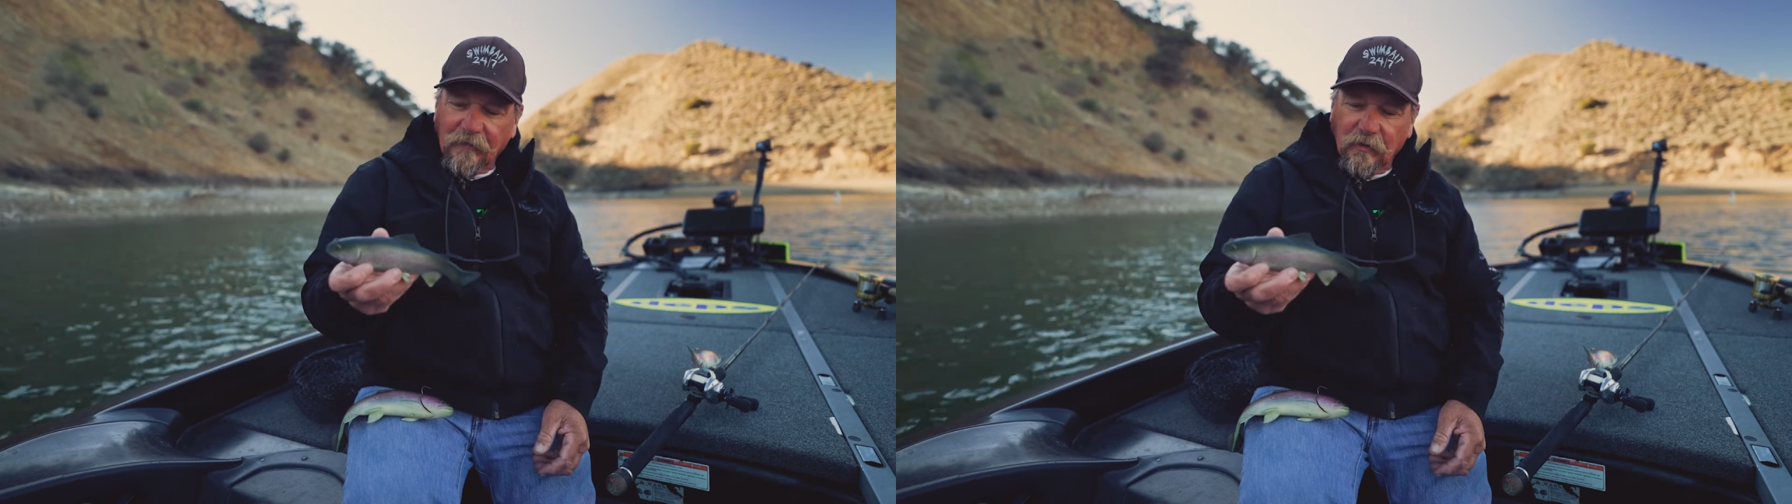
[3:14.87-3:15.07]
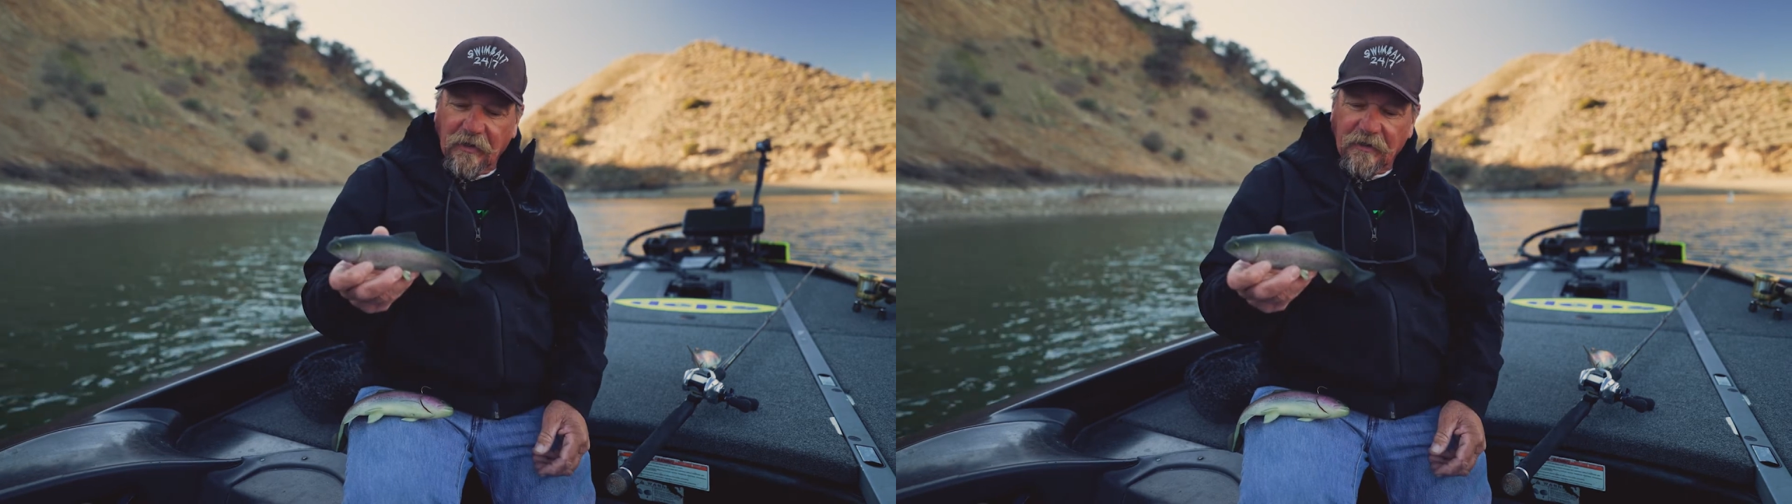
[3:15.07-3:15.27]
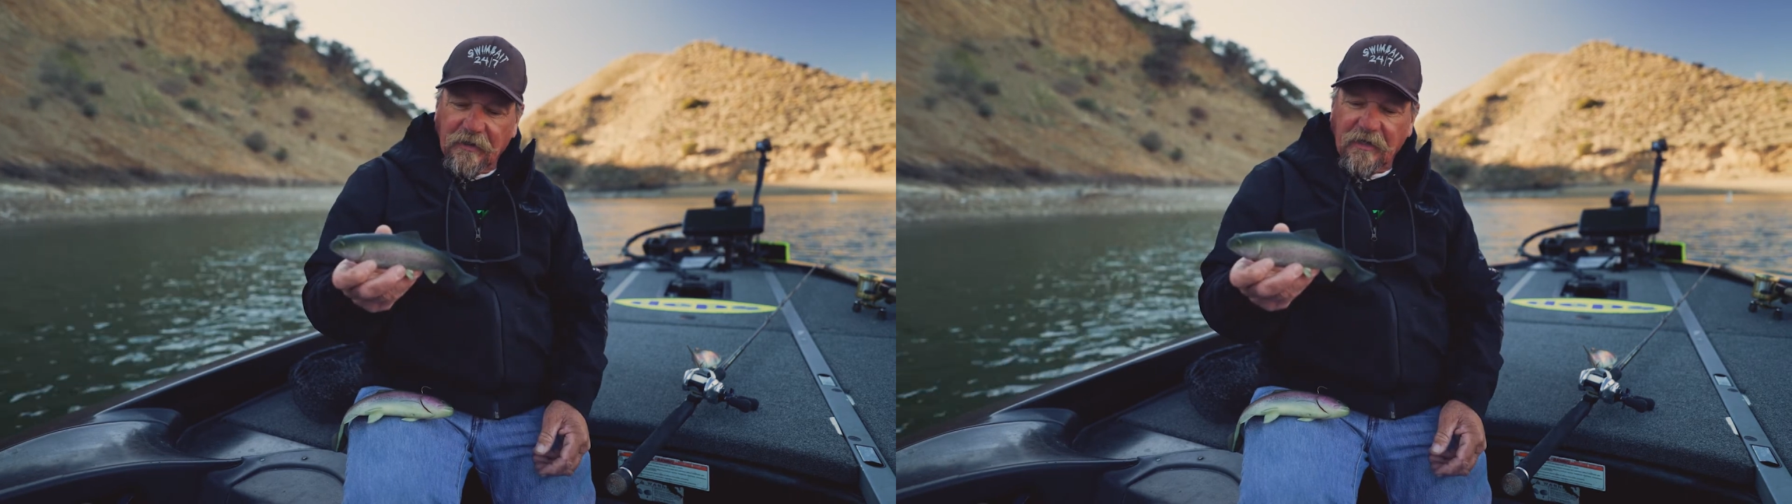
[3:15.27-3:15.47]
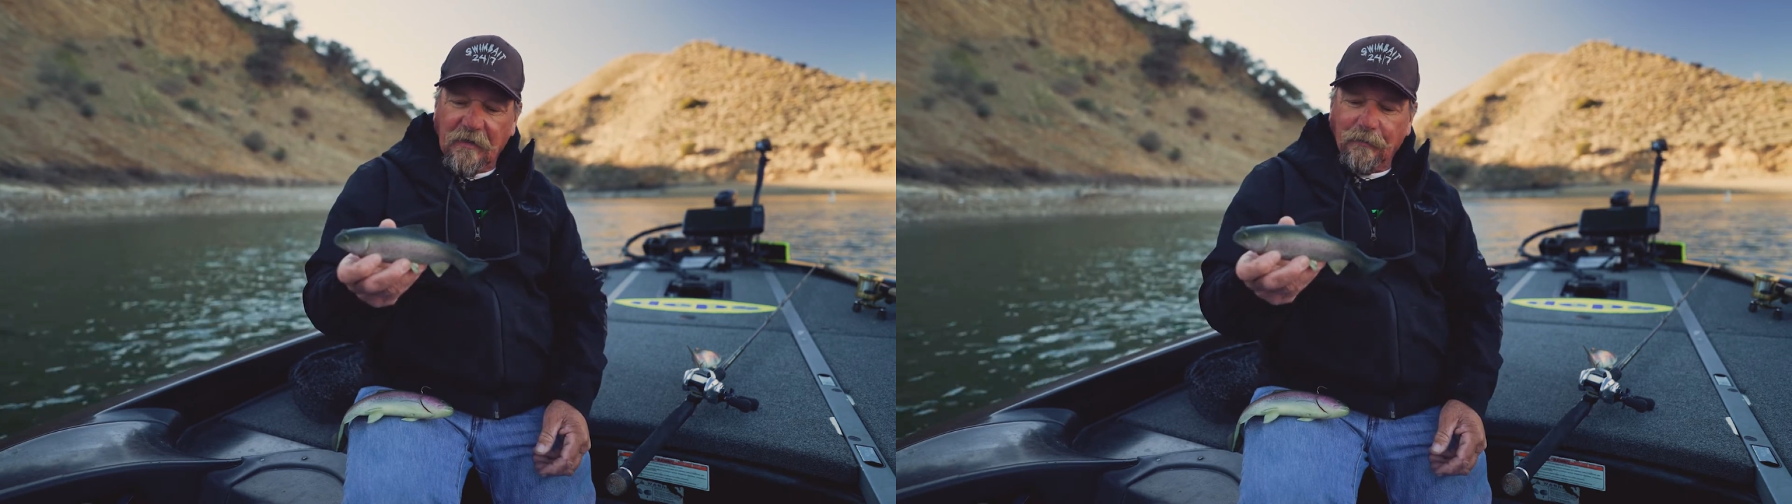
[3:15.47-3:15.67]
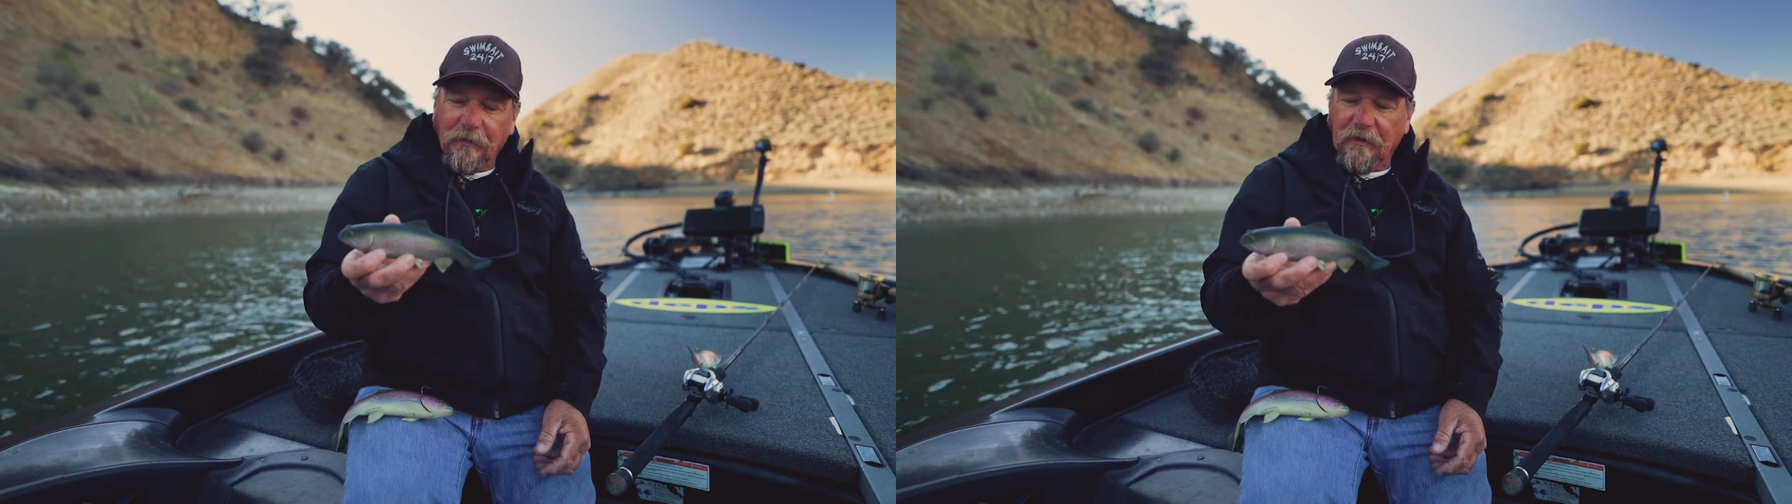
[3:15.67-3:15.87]
you need to
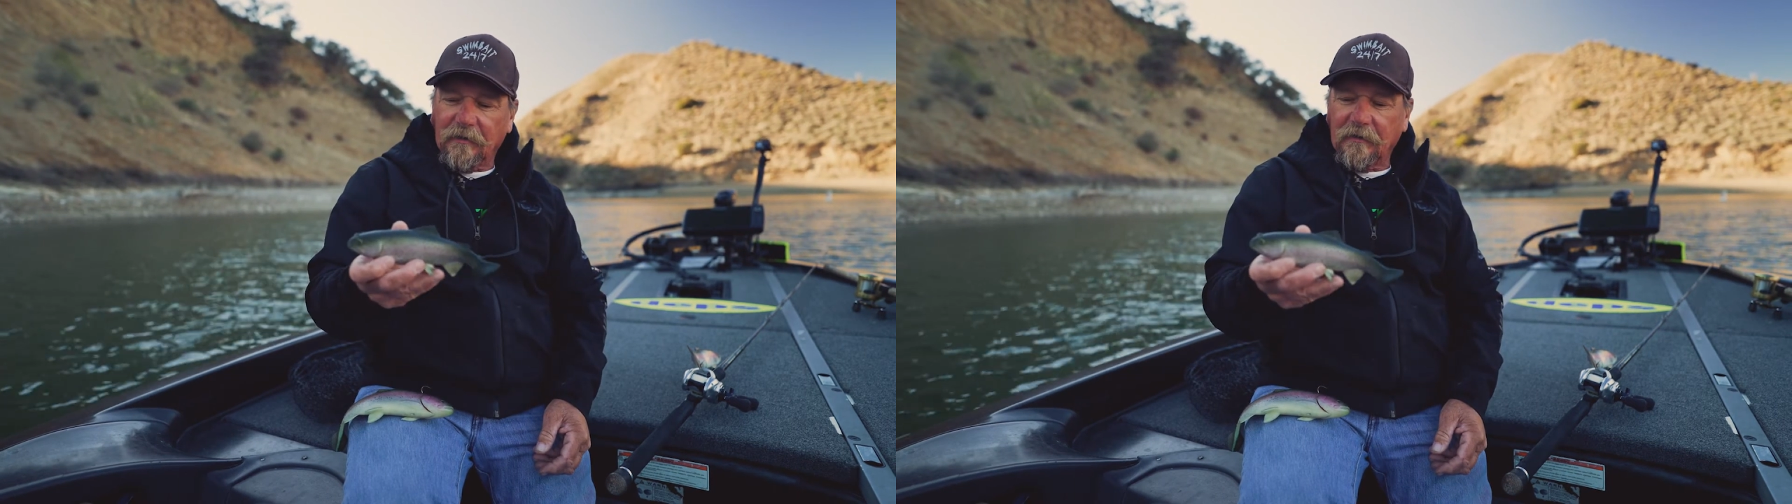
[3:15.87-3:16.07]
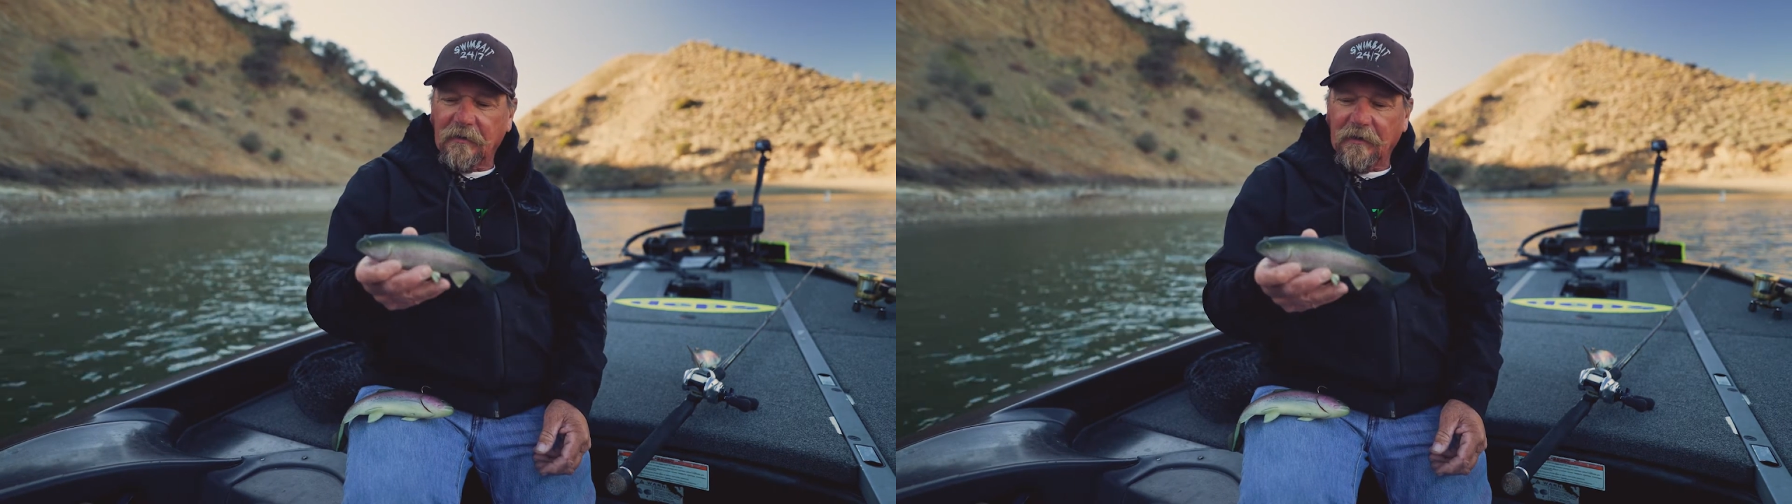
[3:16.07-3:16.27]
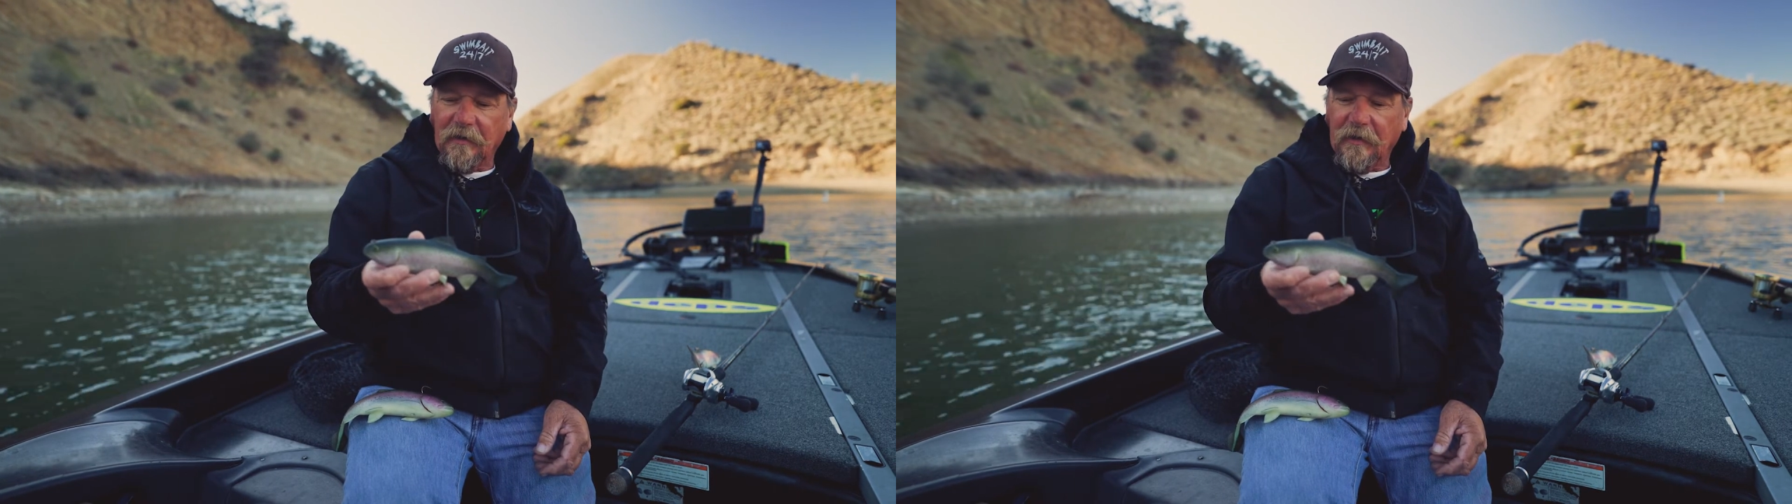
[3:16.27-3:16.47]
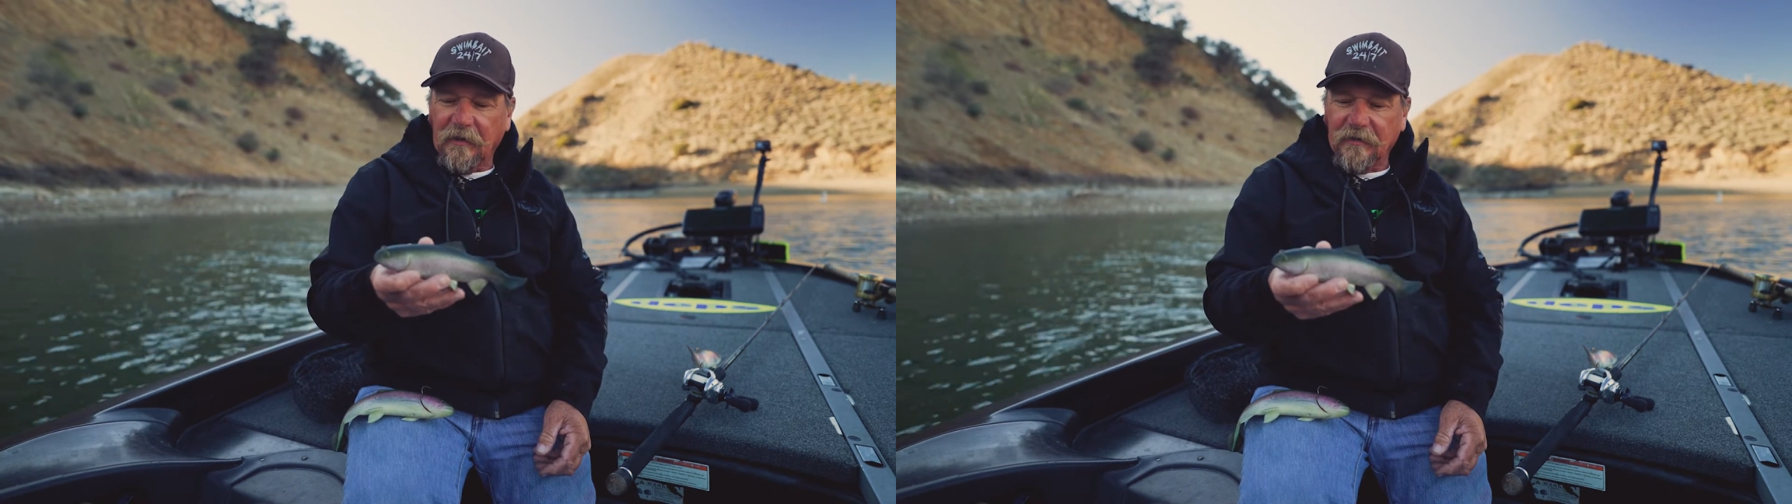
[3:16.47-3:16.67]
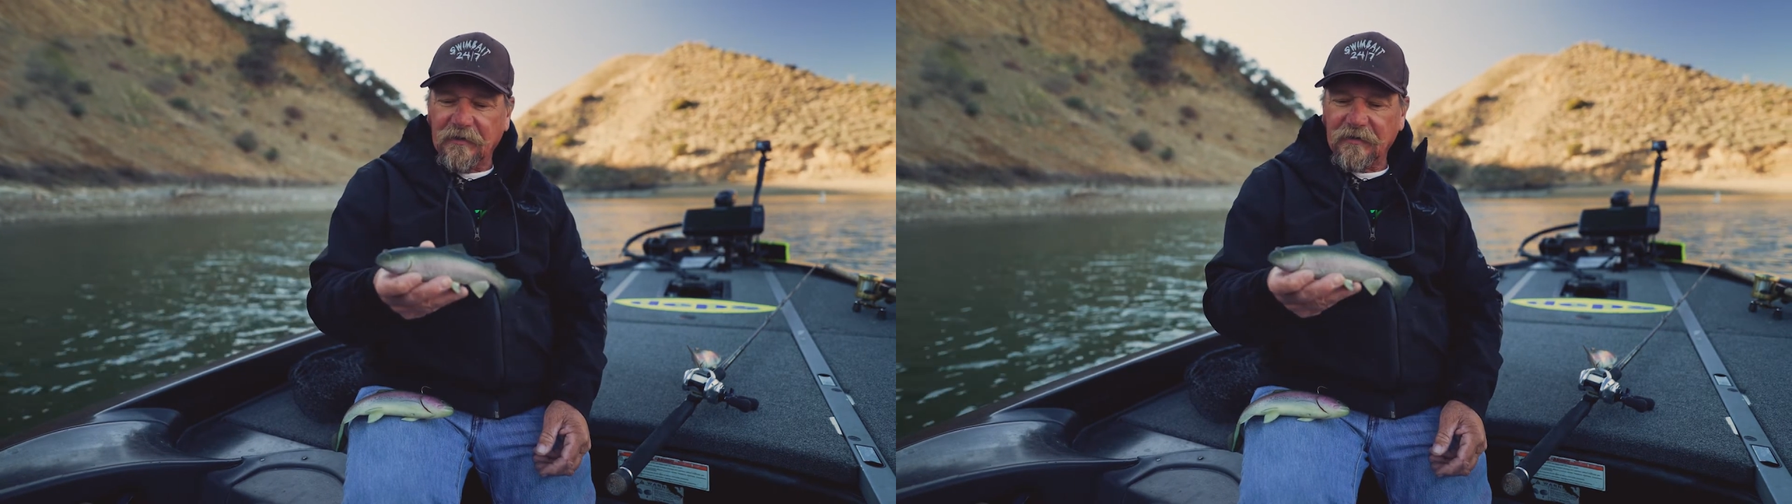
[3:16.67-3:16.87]
keep it
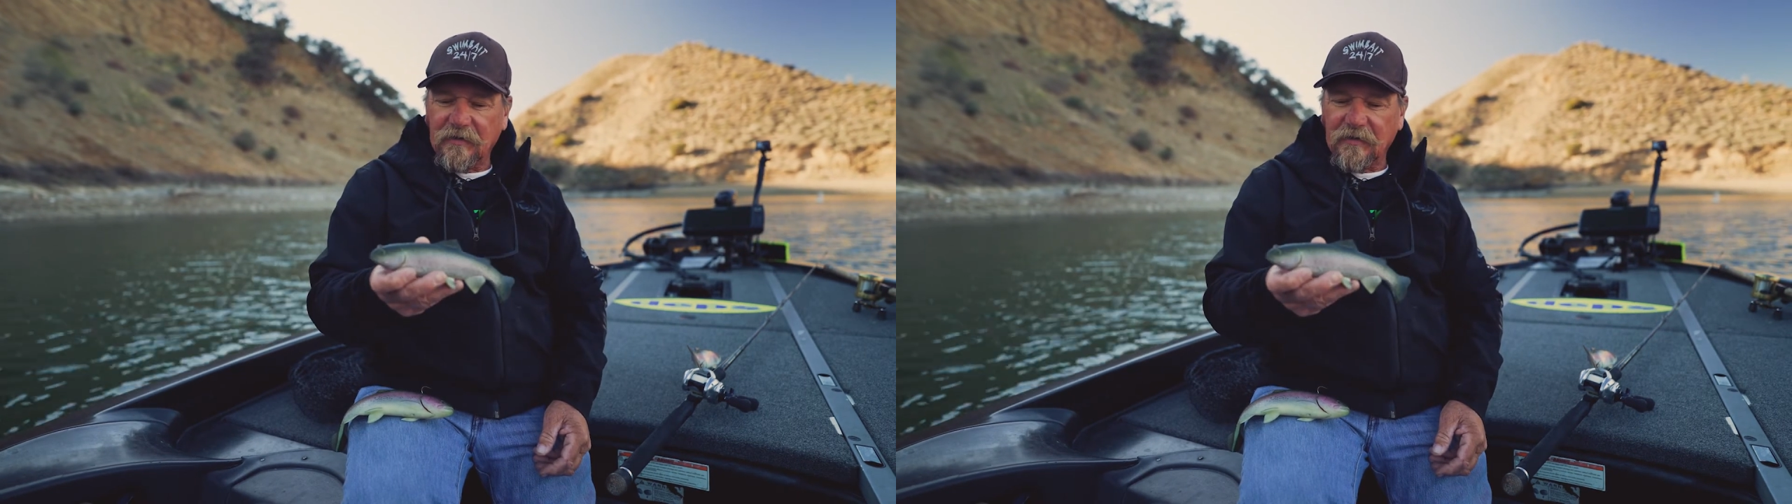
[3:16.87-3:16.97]
as